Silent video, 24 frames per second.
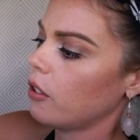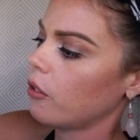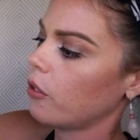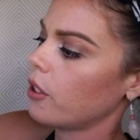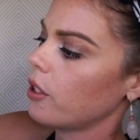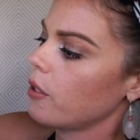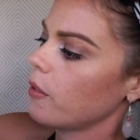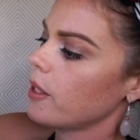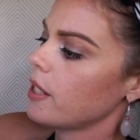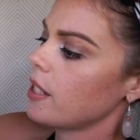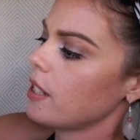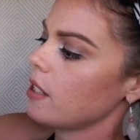What
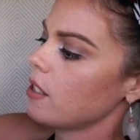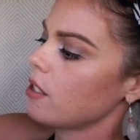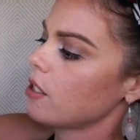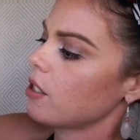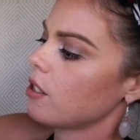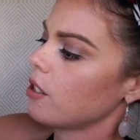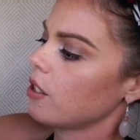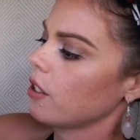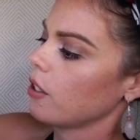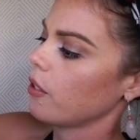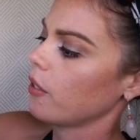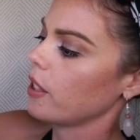do we need to
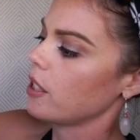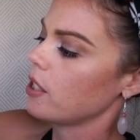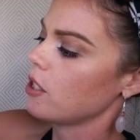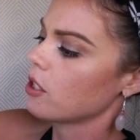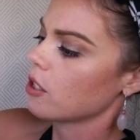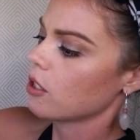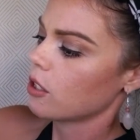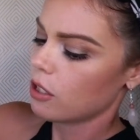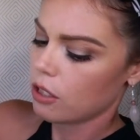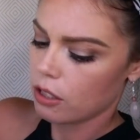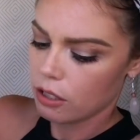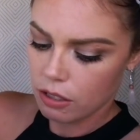know,
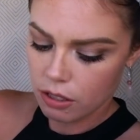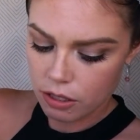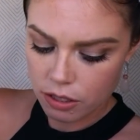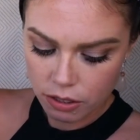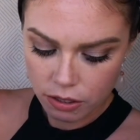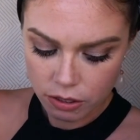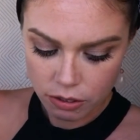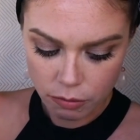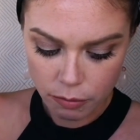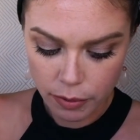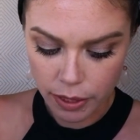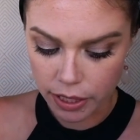angels?
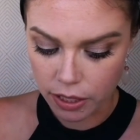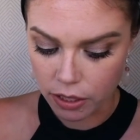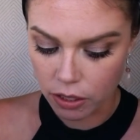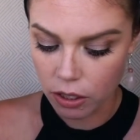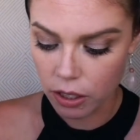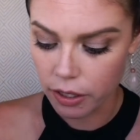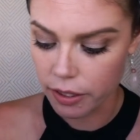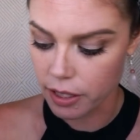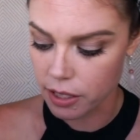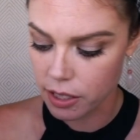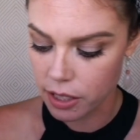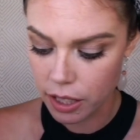Oh my
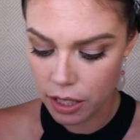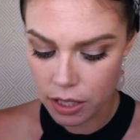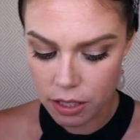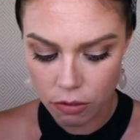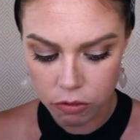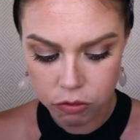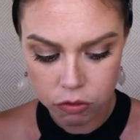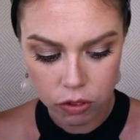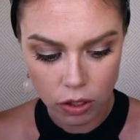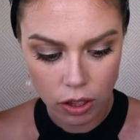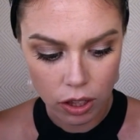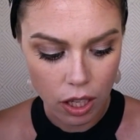God, these cards are
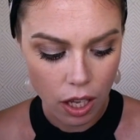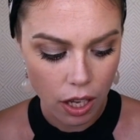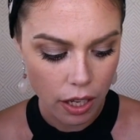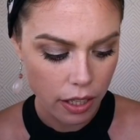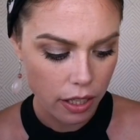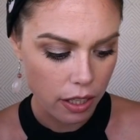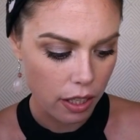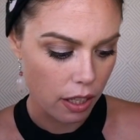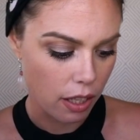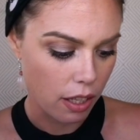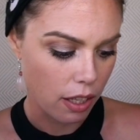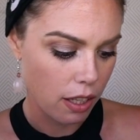
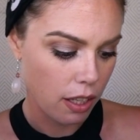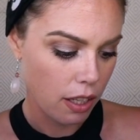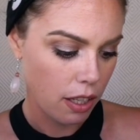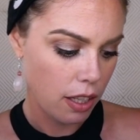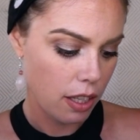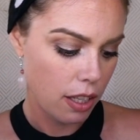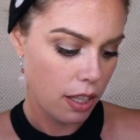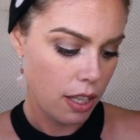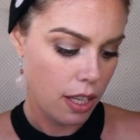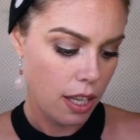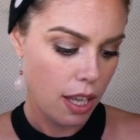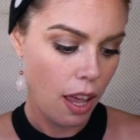flying.
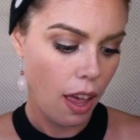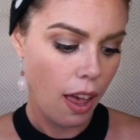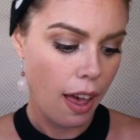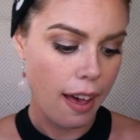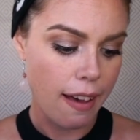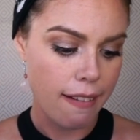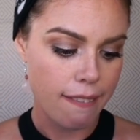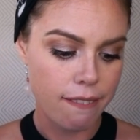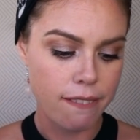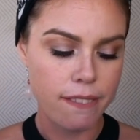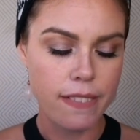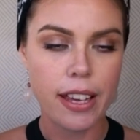
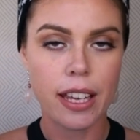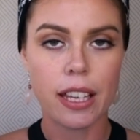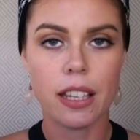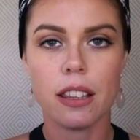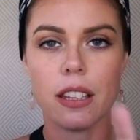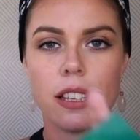Have faith,